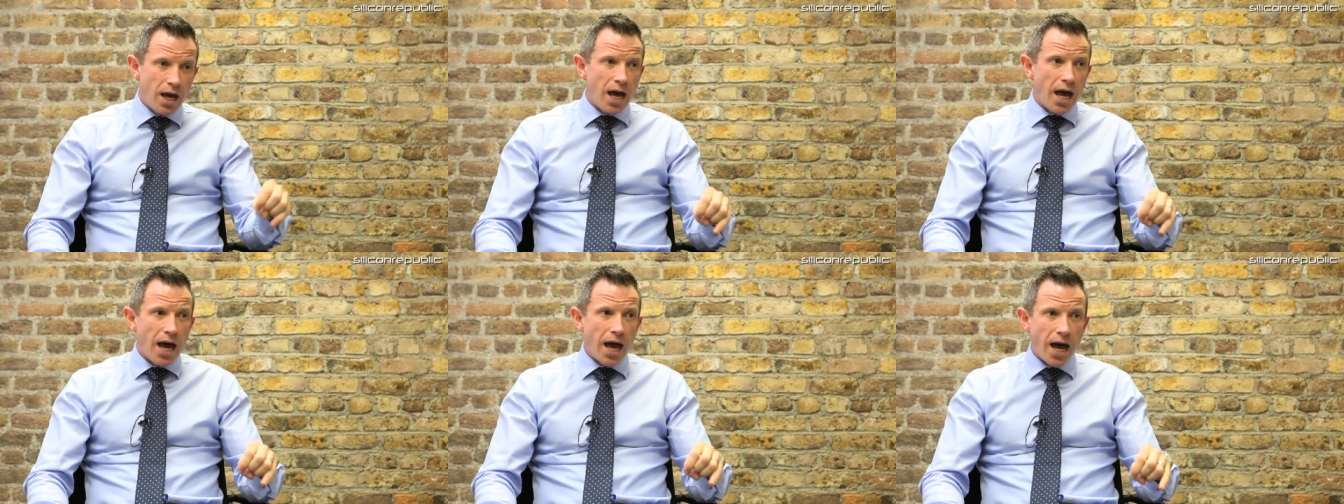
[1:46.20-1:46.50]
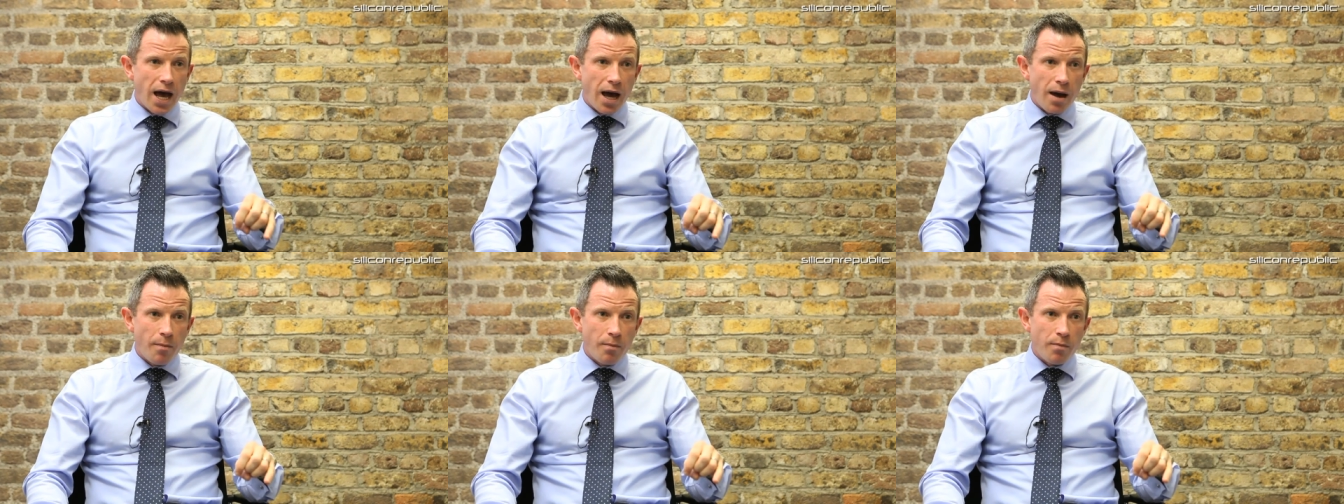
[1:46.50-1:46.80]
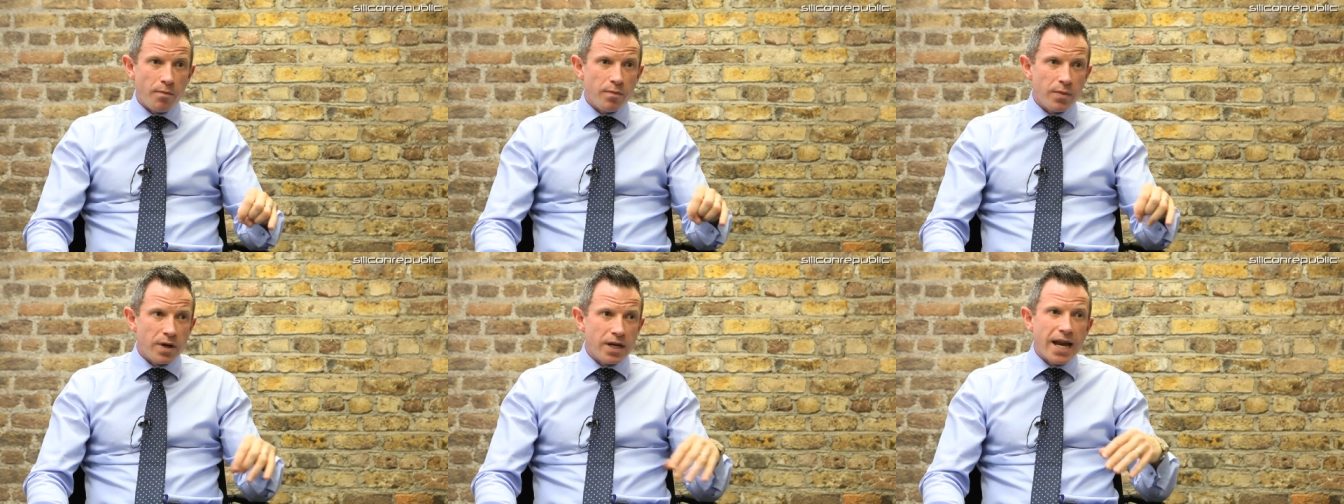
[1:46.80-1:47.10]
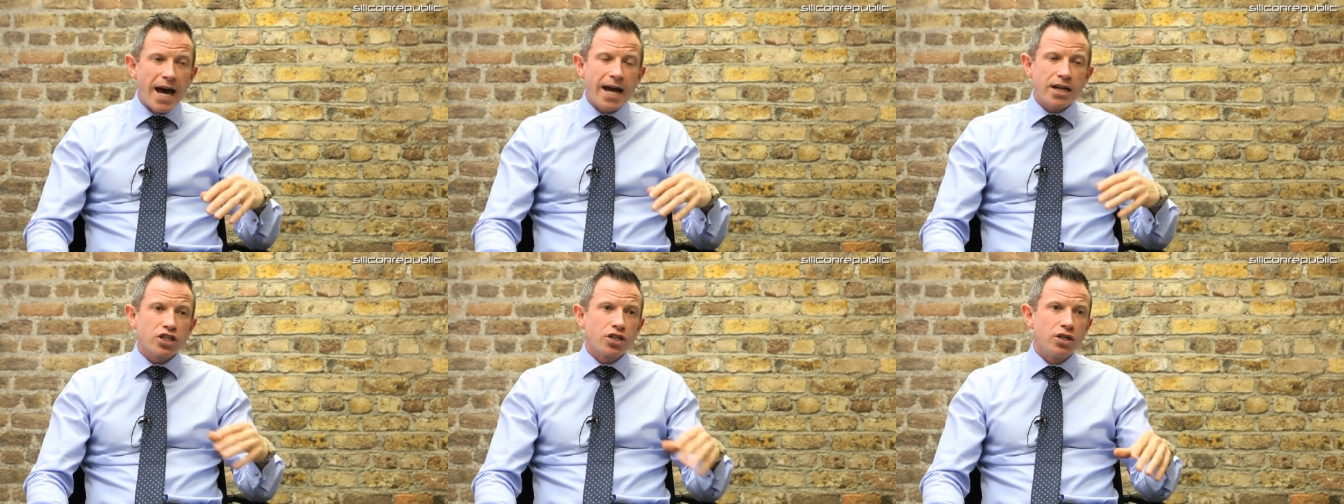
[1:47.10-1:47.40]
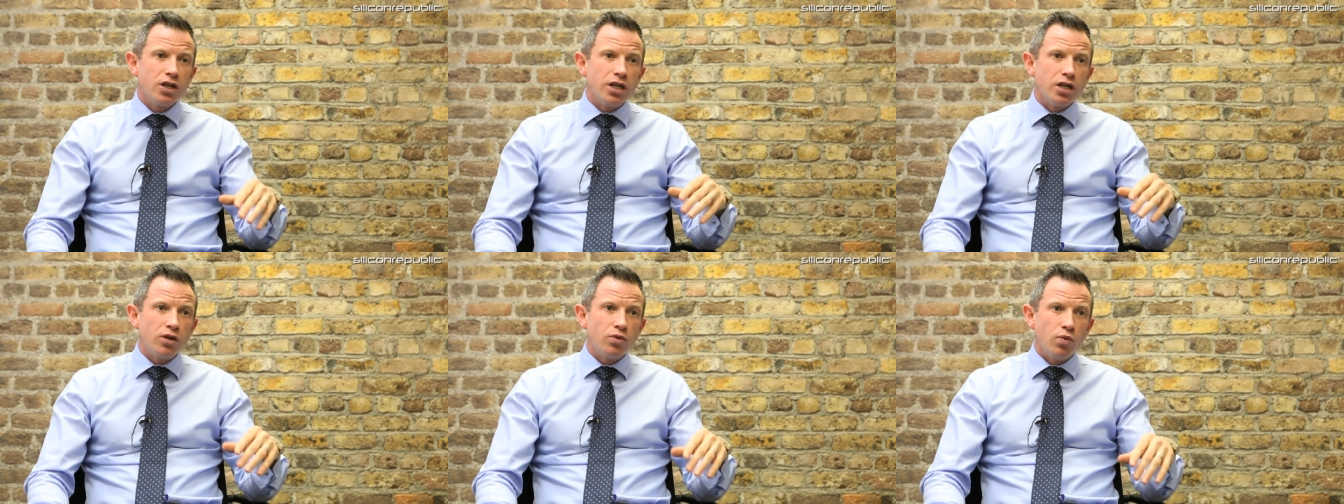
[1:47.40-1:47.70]
Um,
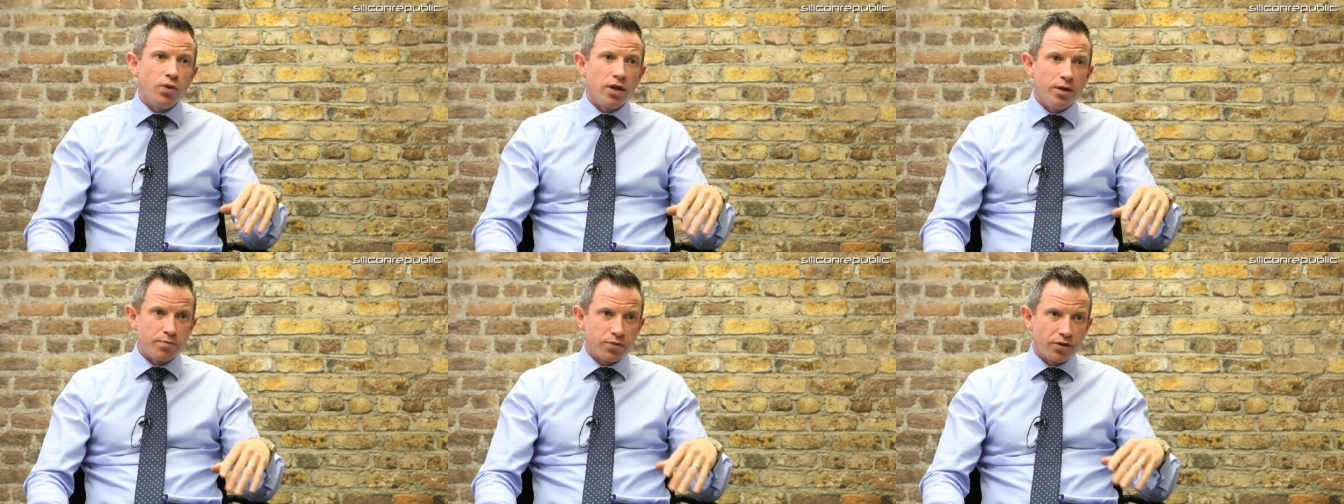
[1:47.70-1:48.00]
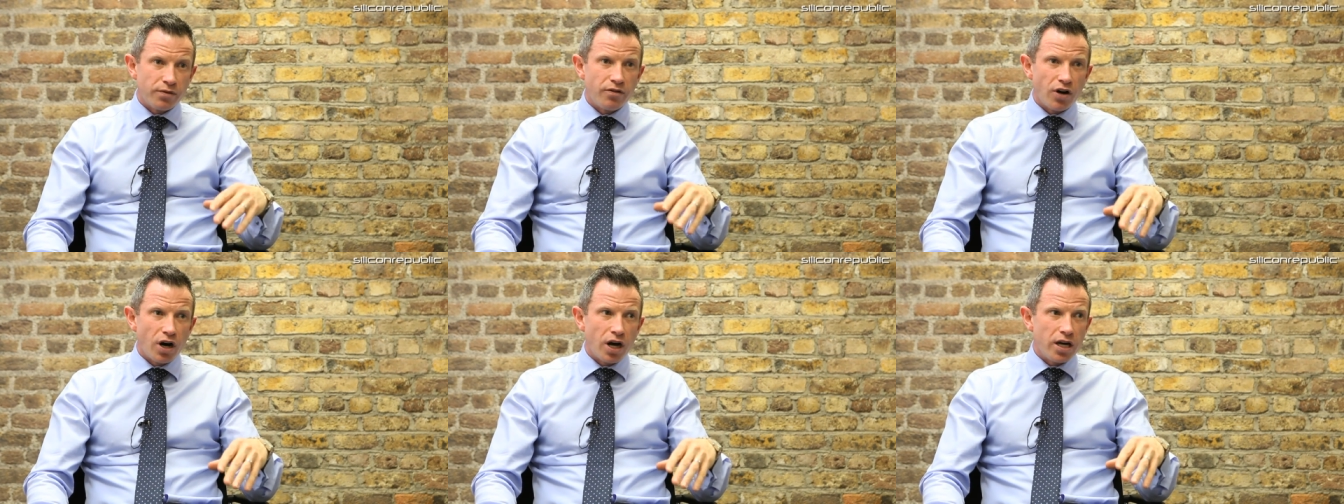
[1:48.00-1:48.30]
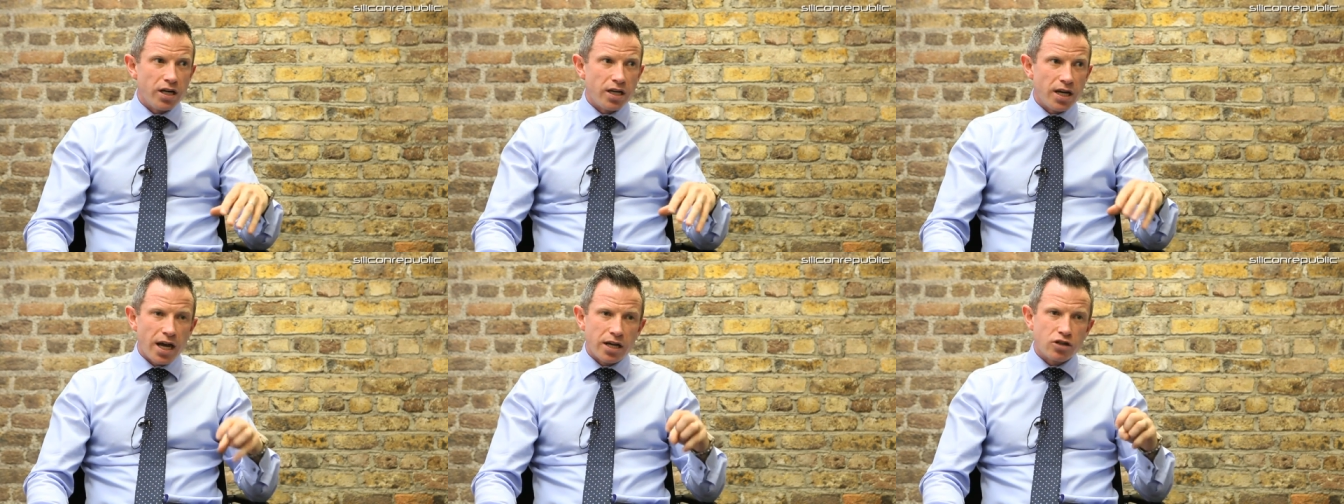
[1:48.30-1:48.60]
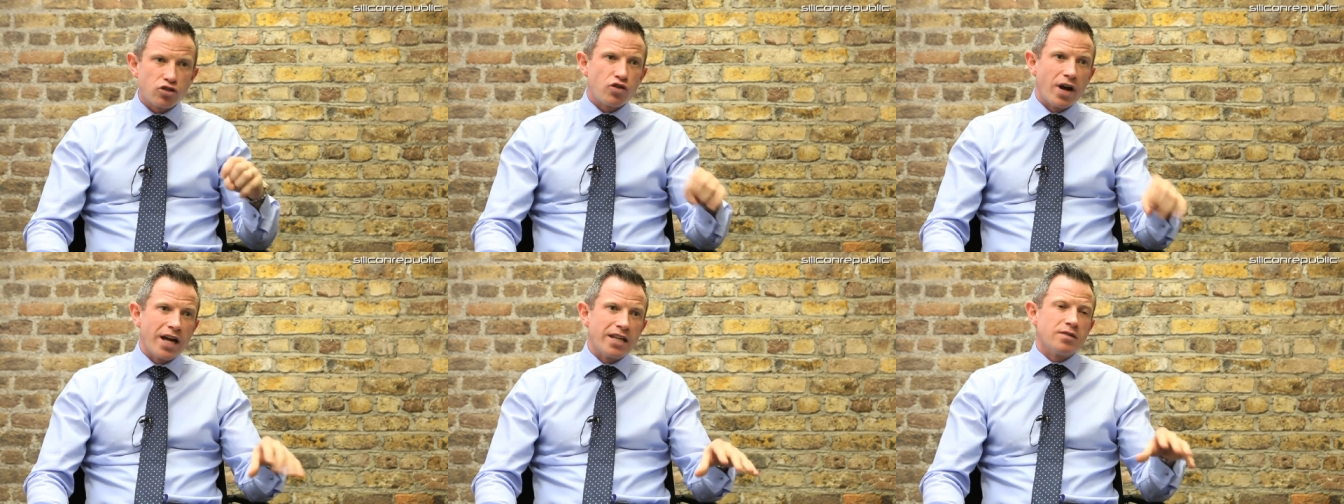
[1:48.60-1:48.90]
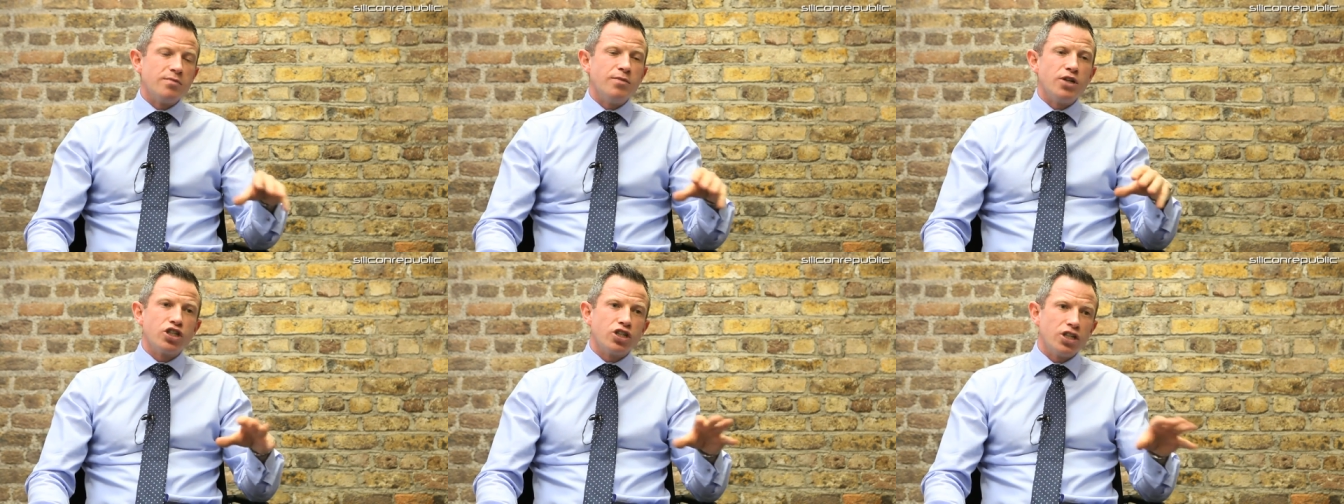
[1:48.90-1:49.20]
nationally, we provide a
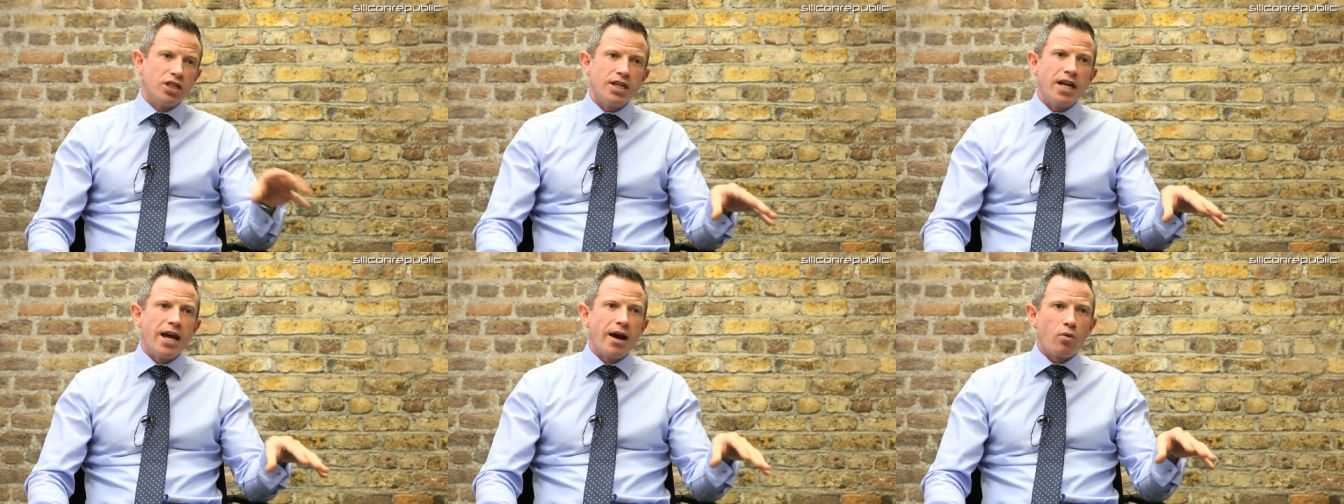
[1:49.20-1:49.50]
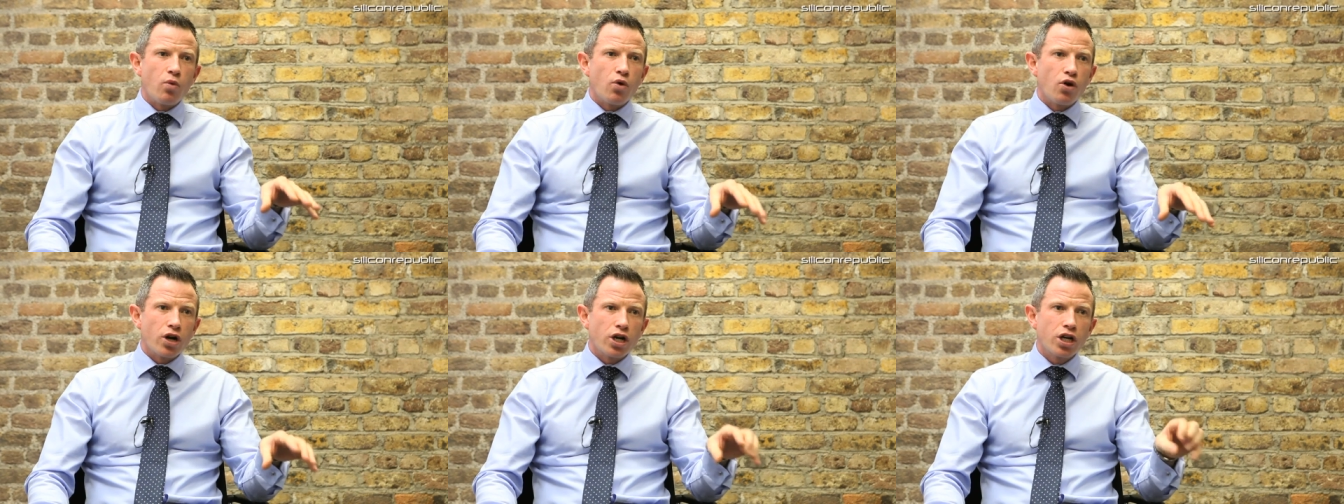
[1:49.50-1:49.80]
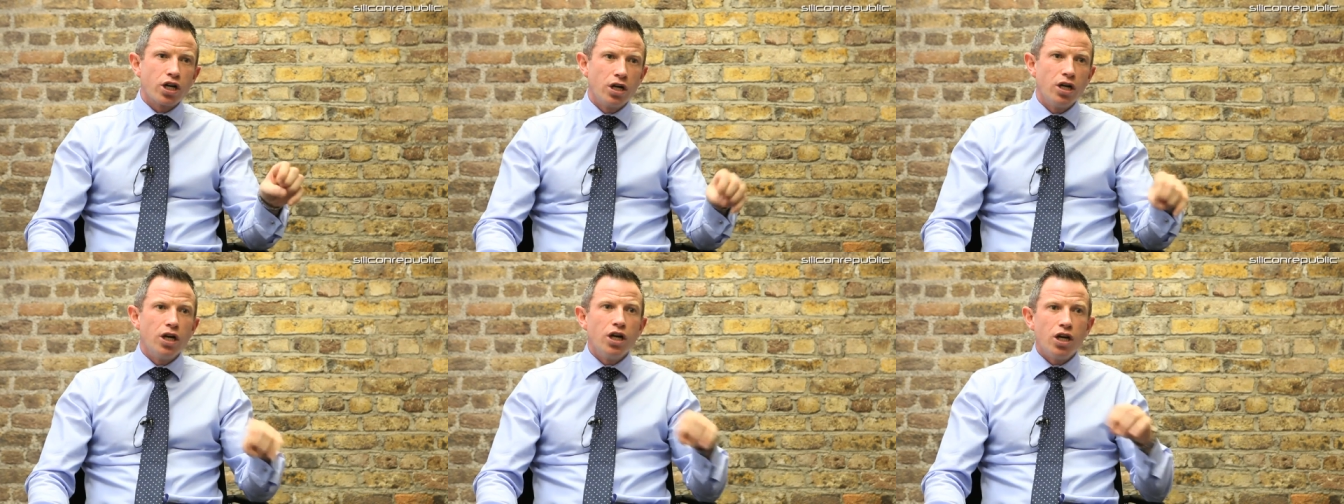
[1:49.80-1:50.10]
transmission network